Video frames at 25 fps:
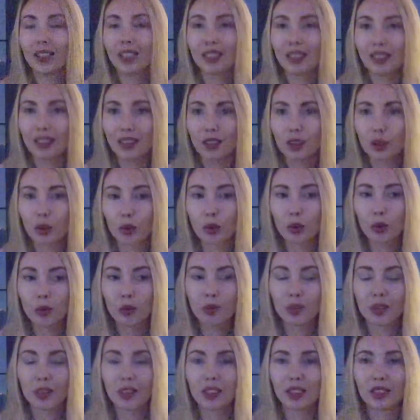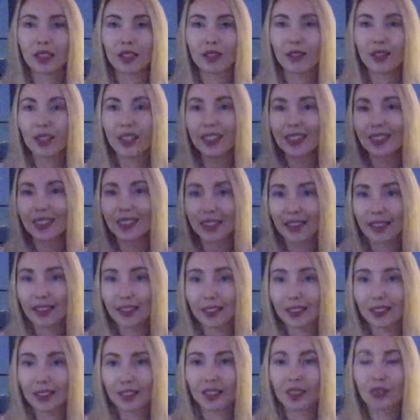in the rooms there is a very
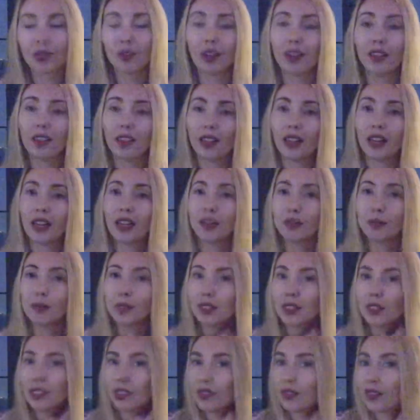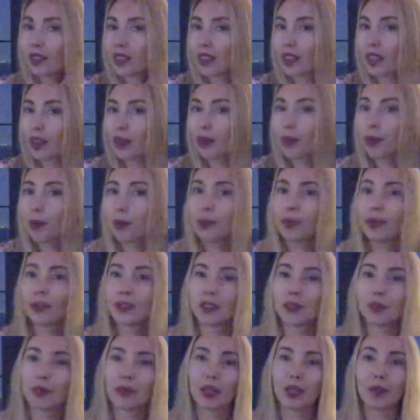sensitive alarms, even like people
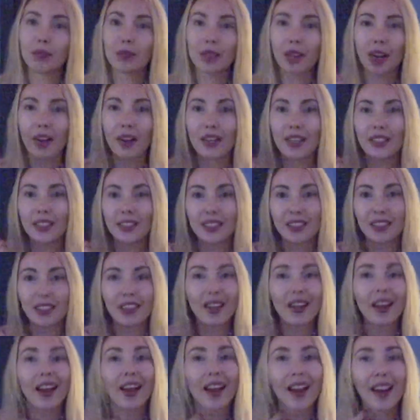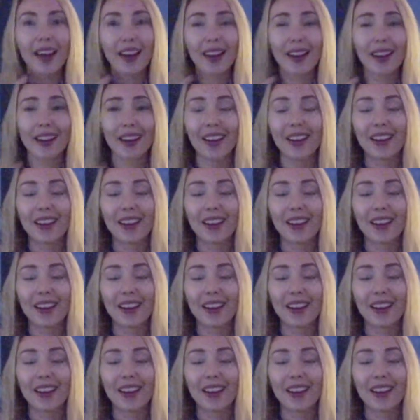sometimes dry their hair.